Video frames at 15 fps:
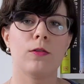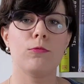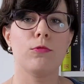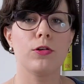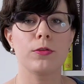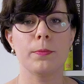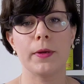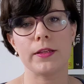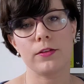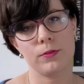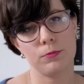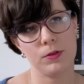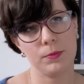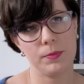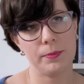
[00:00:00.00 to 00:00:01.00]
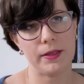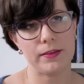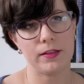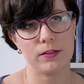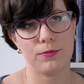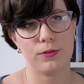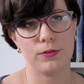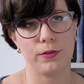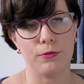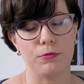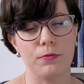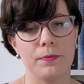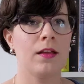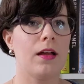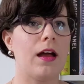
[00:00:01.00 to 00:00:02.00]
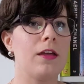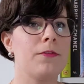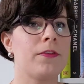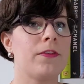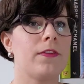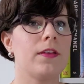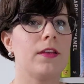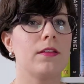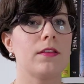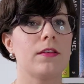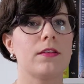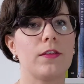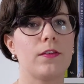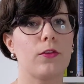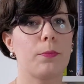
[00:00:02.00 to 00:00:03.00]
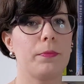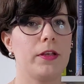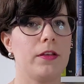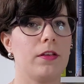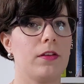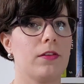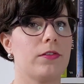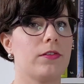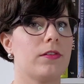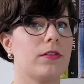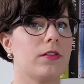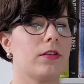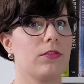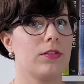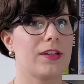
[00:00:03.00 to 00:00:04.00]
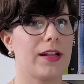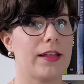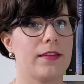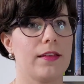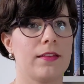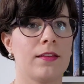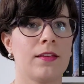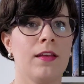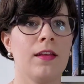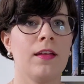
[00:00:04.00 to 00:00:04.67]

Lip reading: What method will be better for you? I've seen this opinion on Reddit.